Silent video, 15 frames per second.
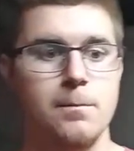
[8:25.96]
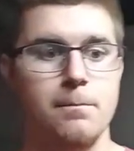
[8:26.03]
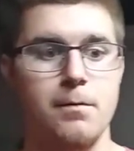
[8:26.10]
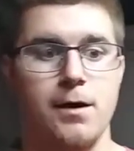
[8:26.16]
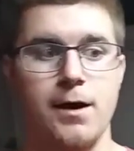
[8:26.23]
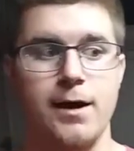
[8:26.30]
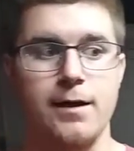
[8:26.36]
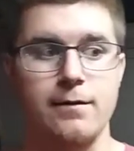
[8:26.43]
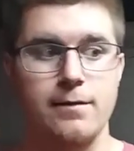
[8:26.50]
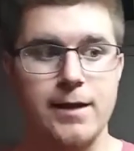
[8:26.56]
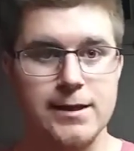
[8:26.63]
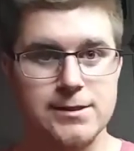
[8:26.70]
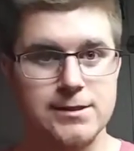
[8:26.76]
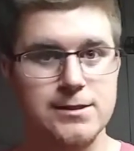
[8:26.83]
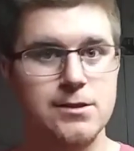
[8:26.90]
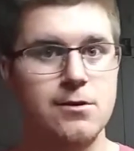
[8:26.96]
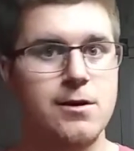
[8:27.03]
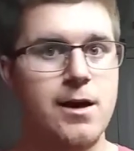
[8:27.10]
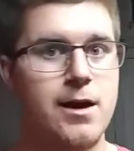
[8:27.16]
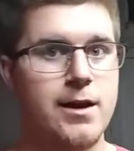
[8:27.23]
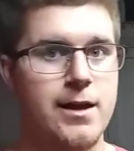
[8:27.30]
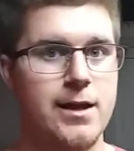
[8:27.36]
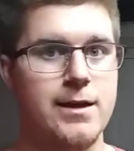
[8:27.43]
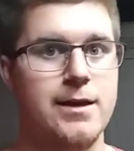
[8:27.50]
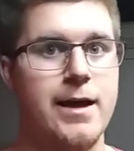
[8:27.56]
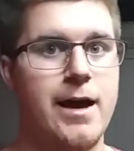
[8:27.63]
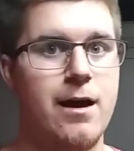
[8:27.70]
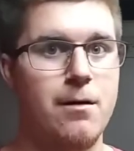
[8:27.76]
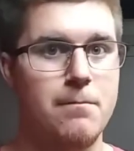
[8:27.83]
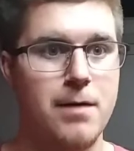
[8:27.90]
but that's still cutting it
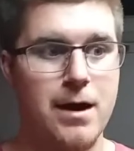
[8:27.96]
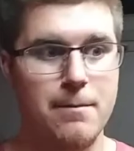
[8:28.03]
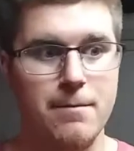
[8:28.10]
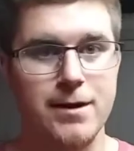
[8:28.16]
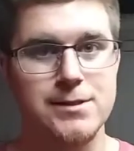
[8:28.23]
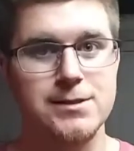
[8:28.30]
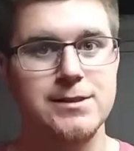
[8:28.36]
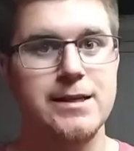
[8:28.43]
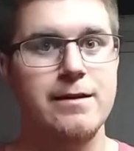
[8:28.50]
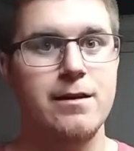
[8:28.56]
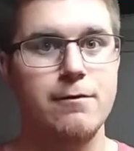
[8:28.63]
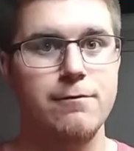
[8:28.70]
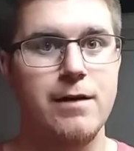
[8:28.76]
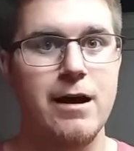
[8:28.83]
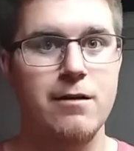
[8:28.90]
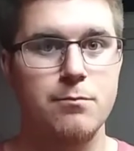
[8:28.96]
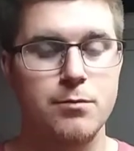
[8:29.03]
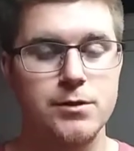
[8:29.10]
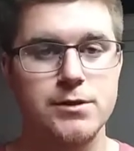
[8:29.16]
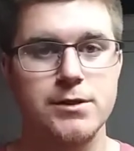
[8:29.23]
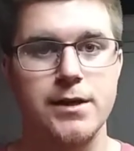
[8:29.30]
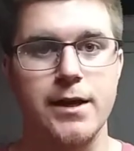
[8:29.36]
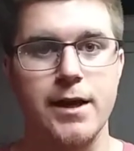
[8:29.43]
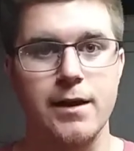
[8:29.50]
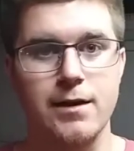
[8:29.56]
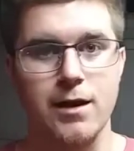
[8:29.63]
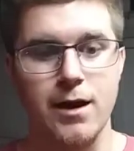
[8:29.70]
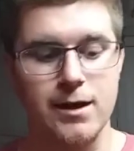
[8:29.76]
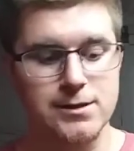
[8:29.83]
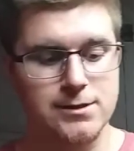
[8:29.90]
down by about 75%.
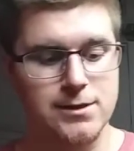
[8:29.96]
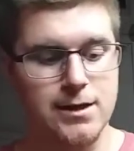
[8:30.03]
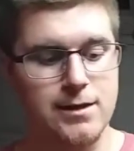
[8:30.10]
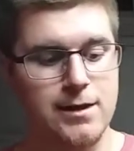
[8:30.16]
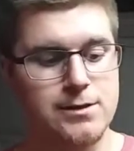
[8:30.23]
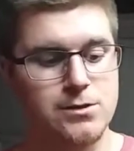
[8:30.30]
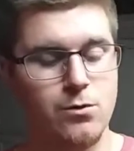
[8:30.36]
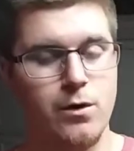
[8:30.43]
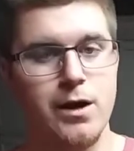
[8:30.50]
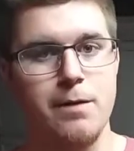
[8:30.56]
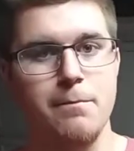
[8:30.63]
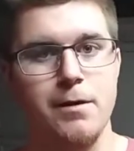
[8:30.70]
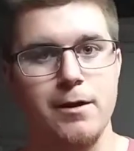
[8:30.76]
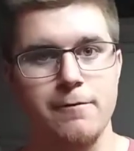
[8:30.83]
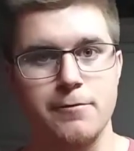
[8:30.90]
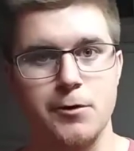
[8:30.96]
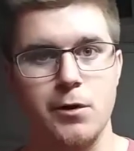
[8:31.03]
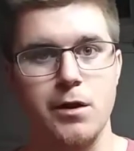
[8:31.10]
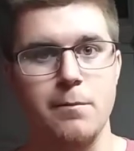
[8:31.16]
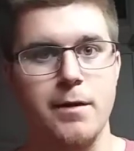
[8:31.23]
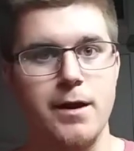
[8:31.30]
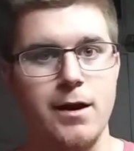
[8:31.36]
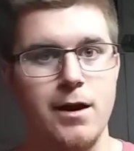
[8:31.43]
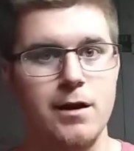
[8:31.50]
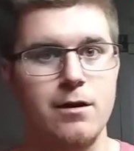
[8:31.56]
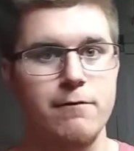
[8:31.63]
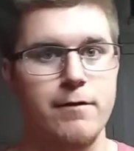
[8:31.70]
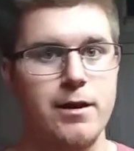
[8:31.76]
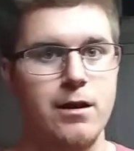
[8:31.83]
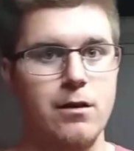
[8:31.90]
Now that's, that's quite a bit for only being
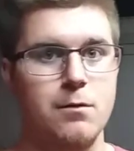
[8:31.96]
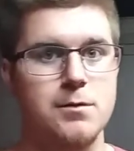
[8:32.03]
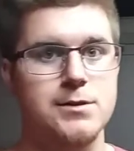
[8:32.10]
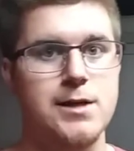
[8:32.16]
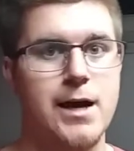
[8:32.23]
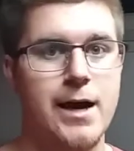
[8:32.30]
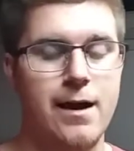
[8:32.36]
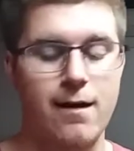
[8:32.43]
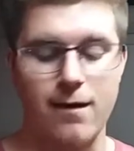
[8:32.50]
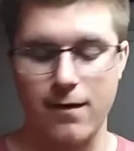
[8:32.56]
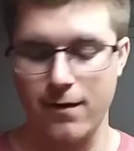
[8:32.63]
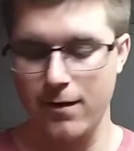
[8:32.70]
150 lumens higher.